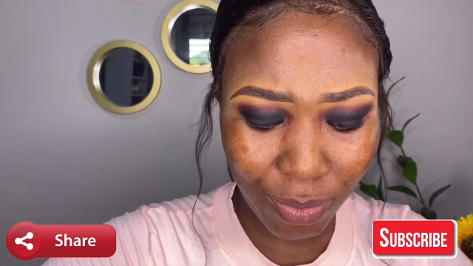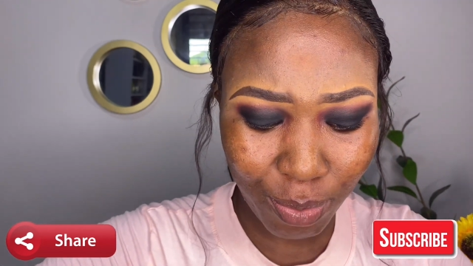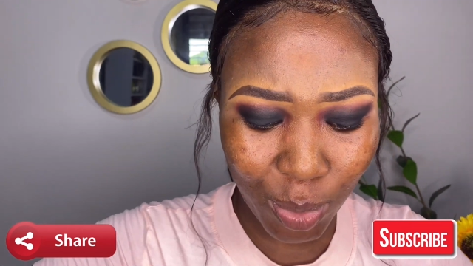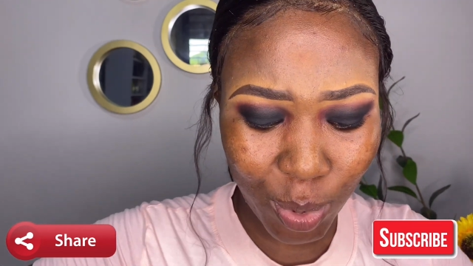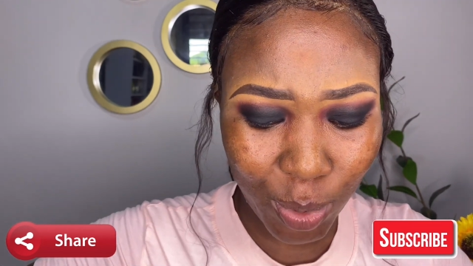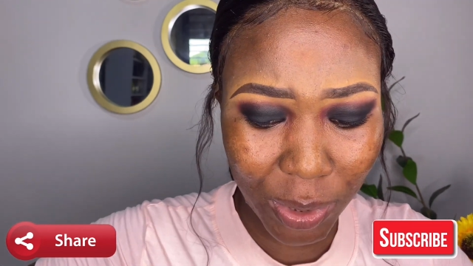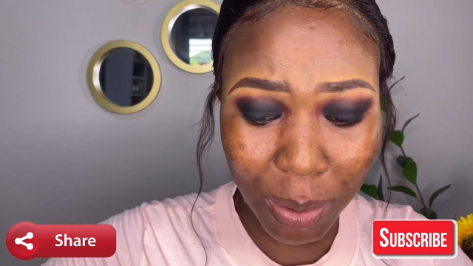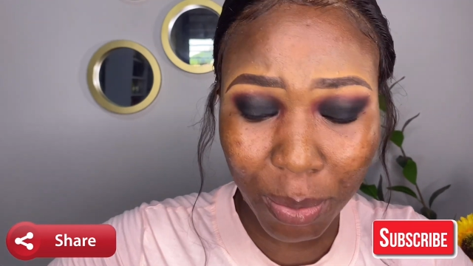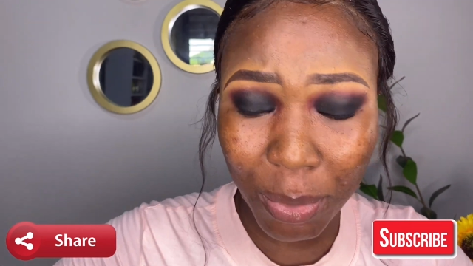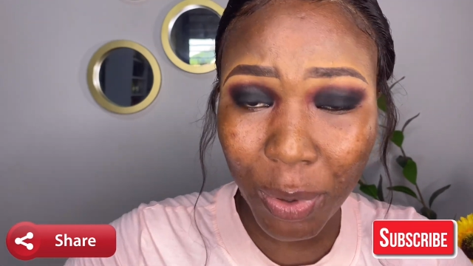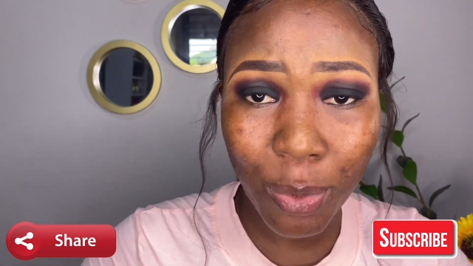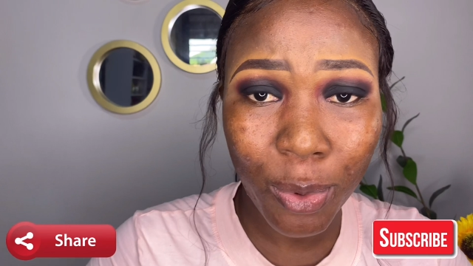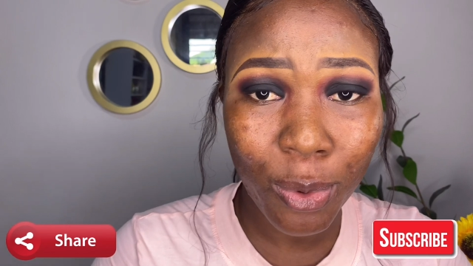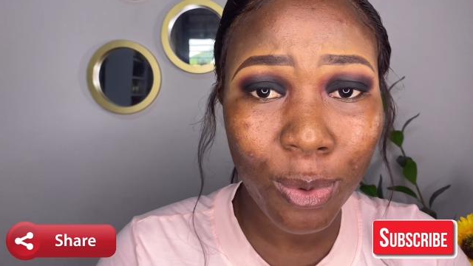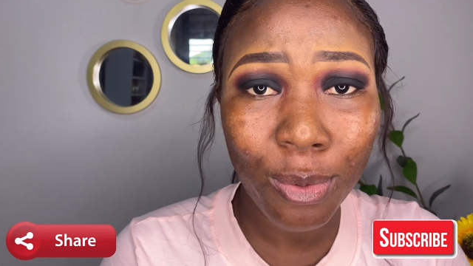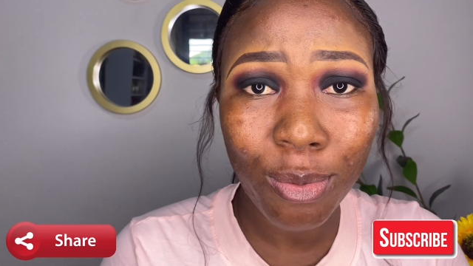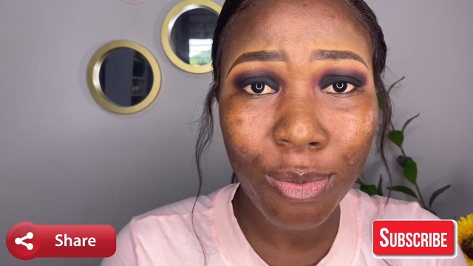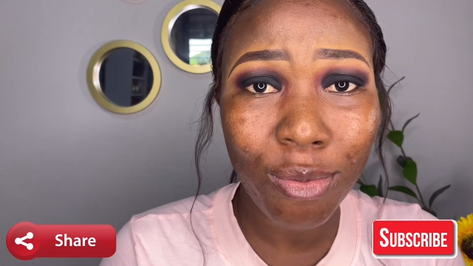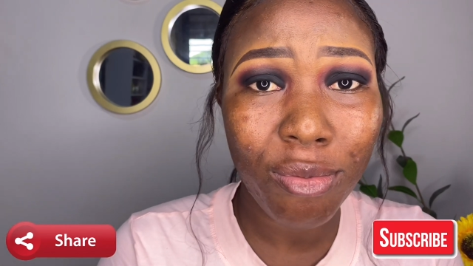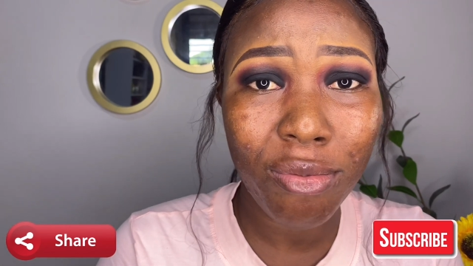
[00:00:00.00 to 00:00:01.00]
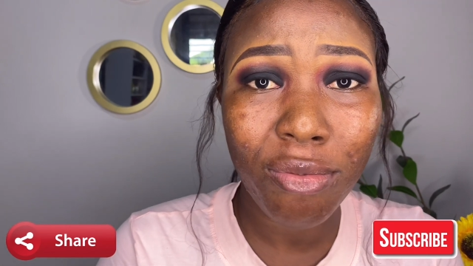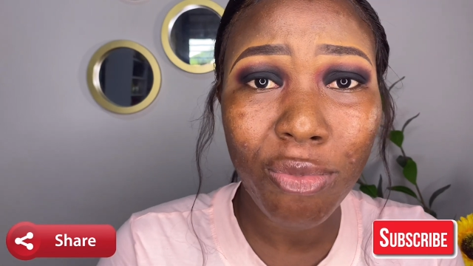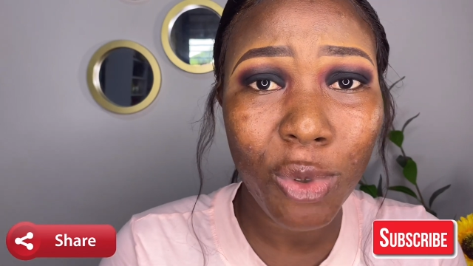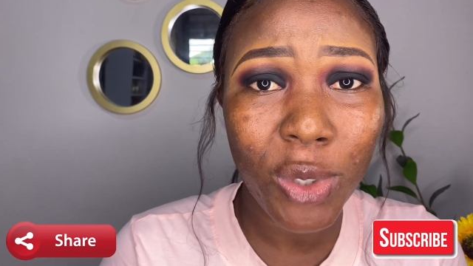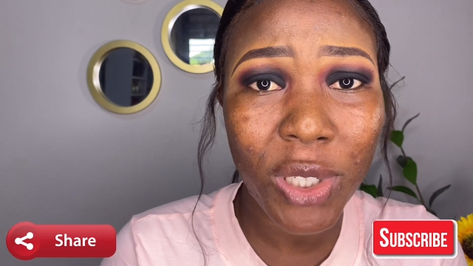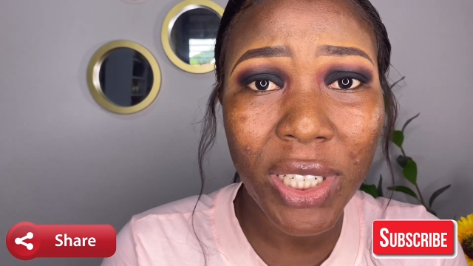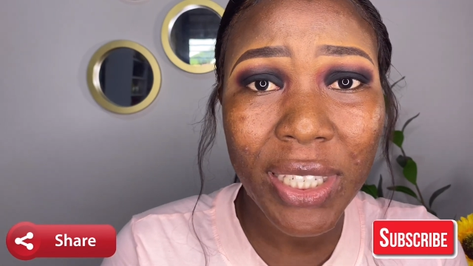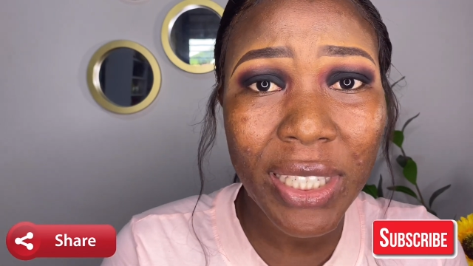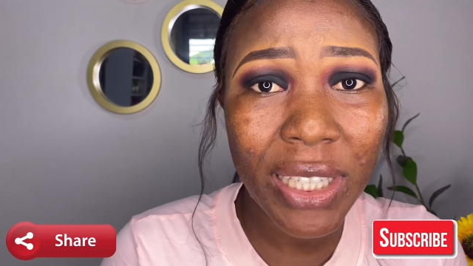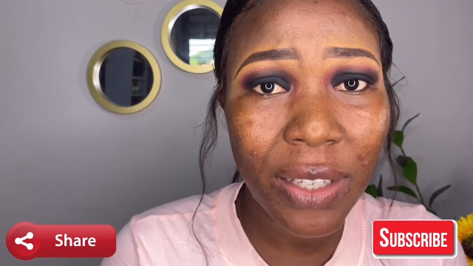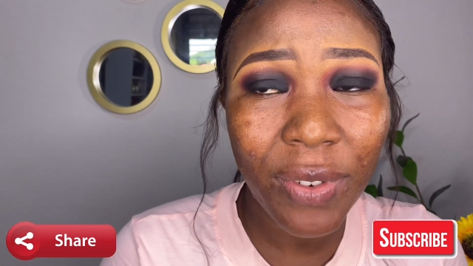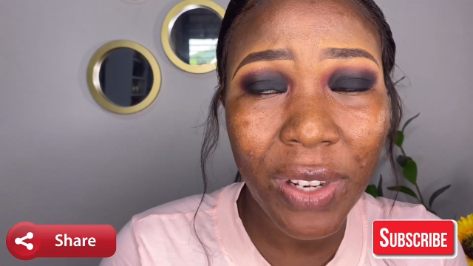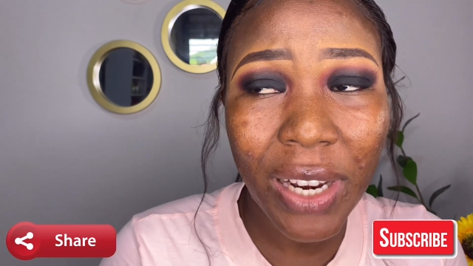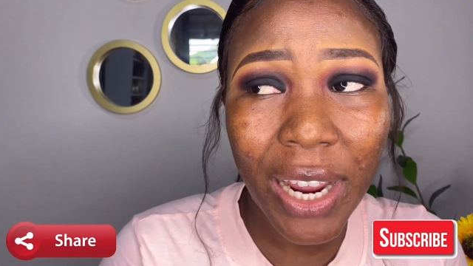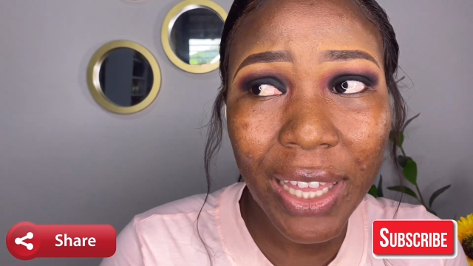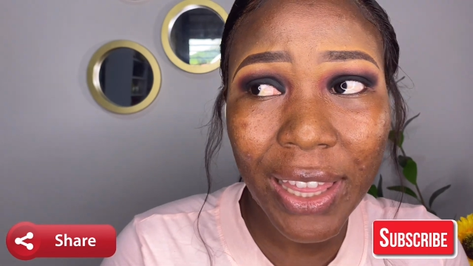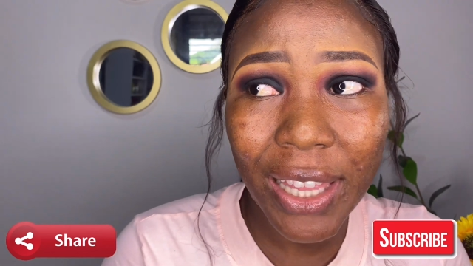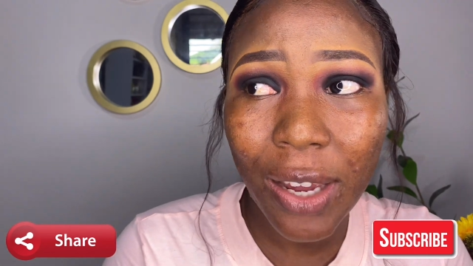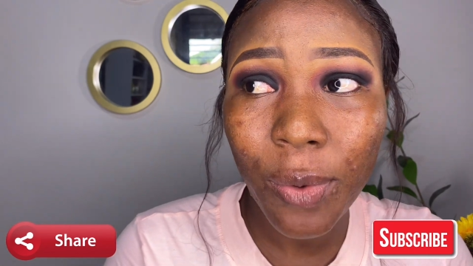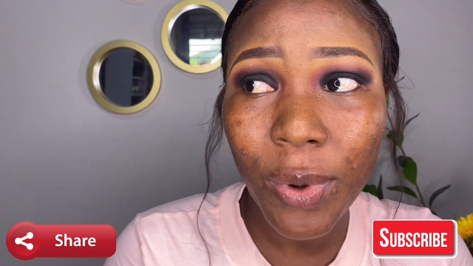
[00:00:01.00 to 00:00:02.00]
some people will just leave it
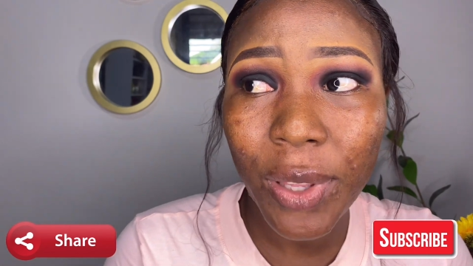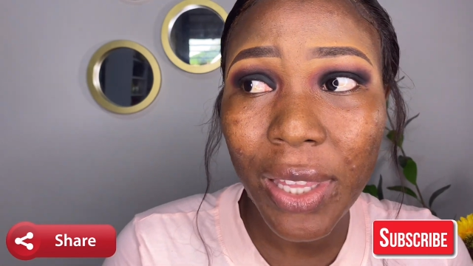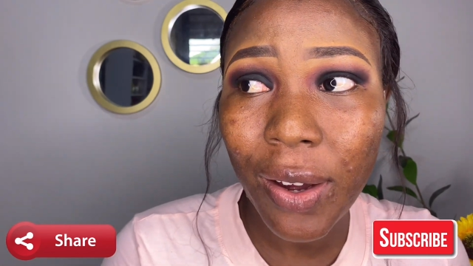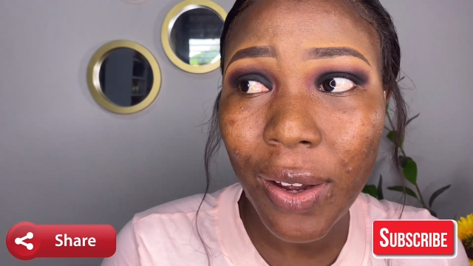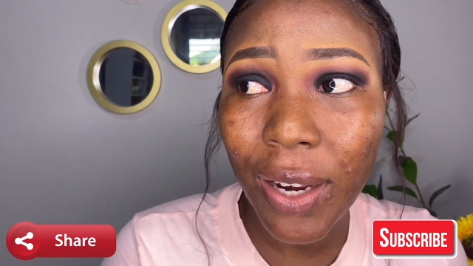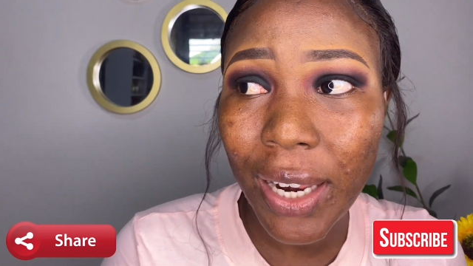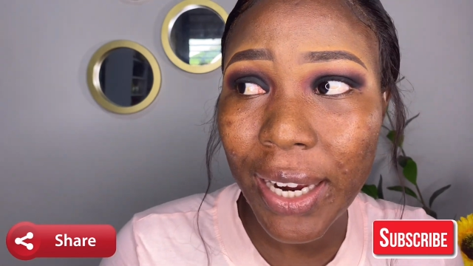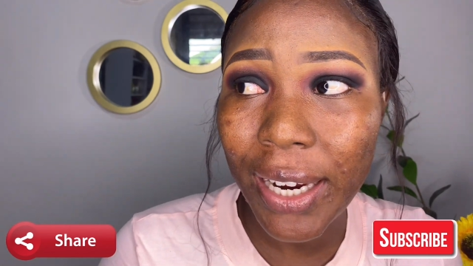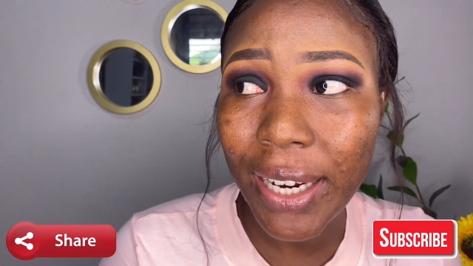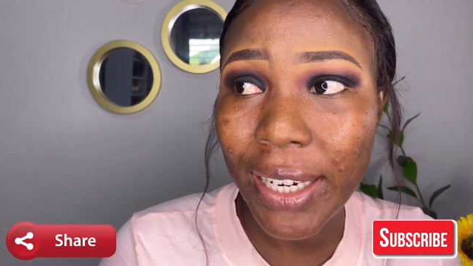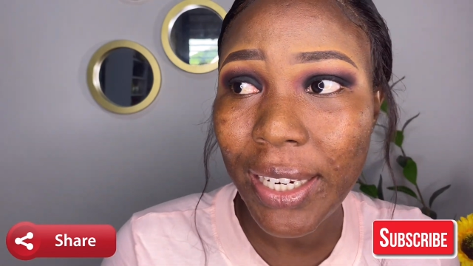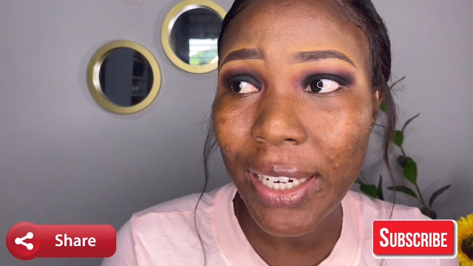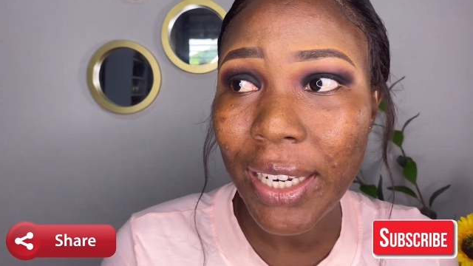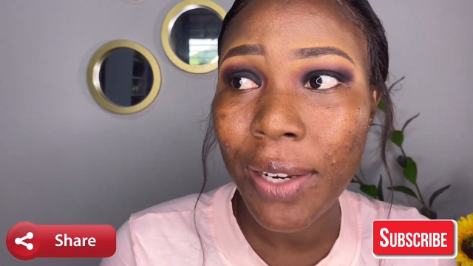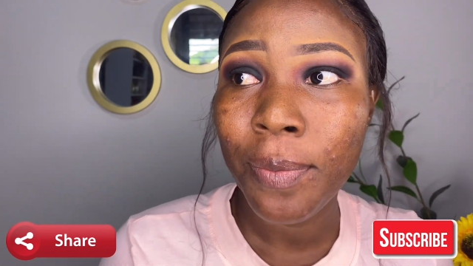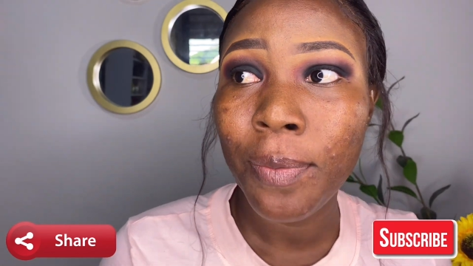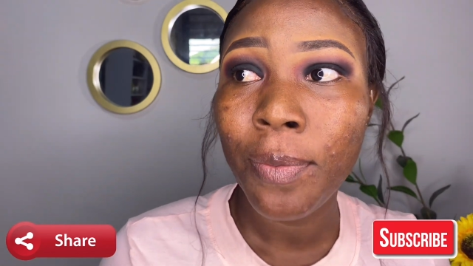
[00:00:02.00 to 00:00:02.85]
like that without lining.